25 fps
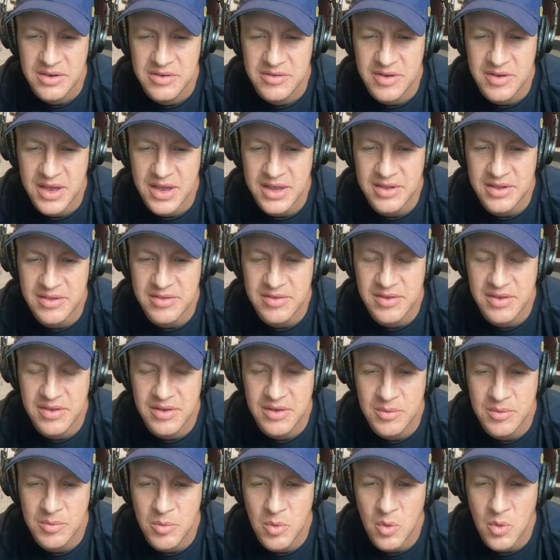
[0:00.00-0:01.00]
Giants,
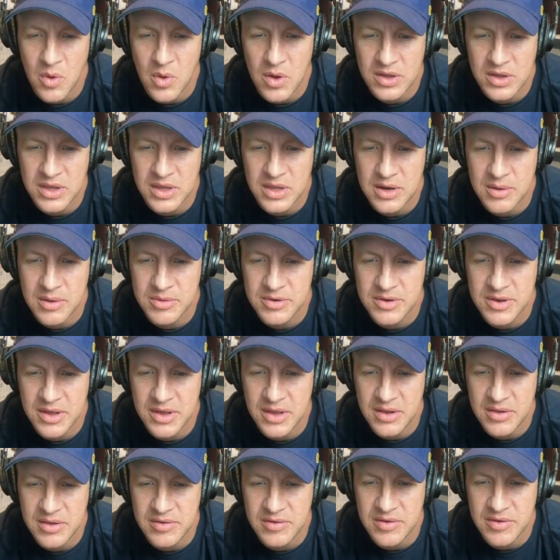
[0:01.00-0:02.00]
Milwaukee at number 10.